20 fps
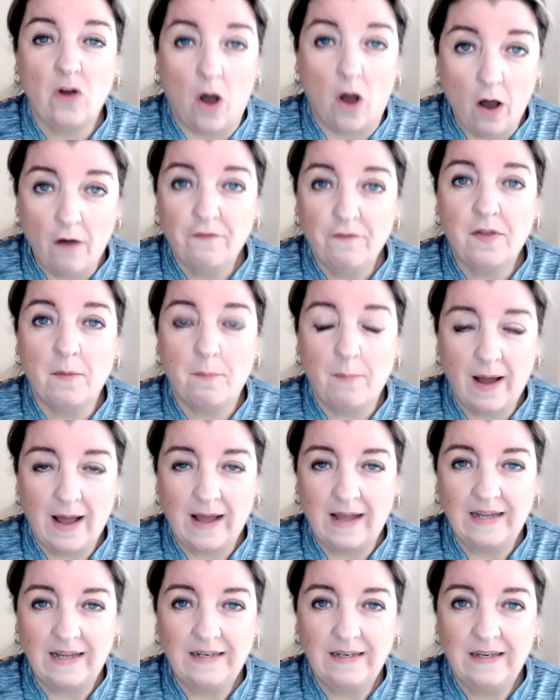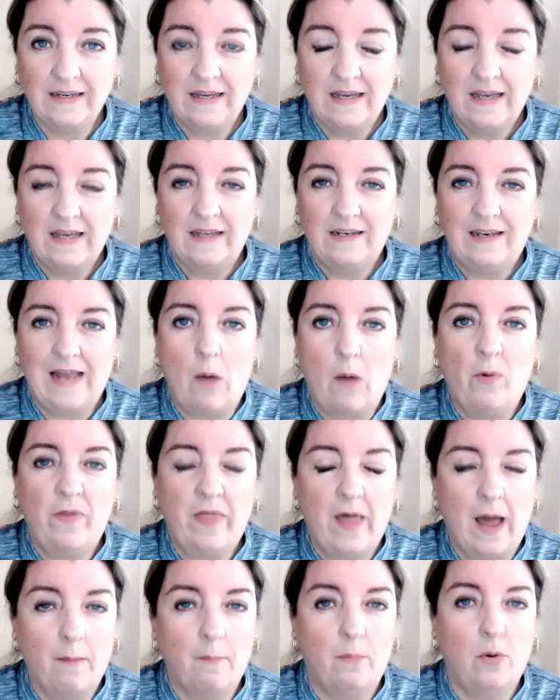of the mind. Now,
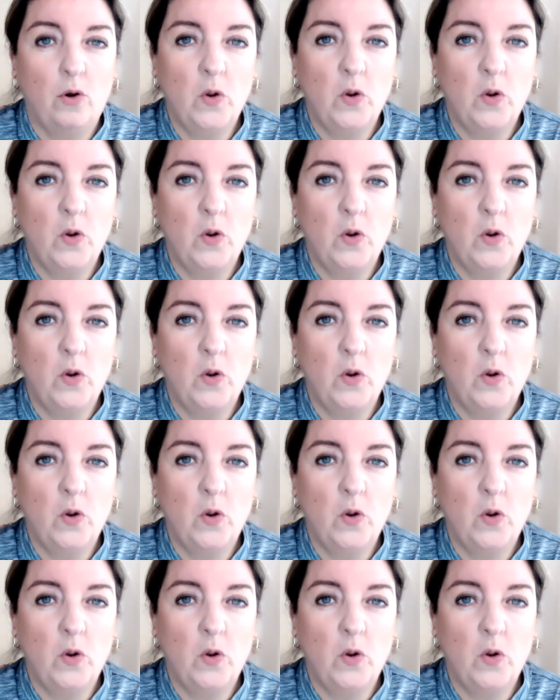with our blue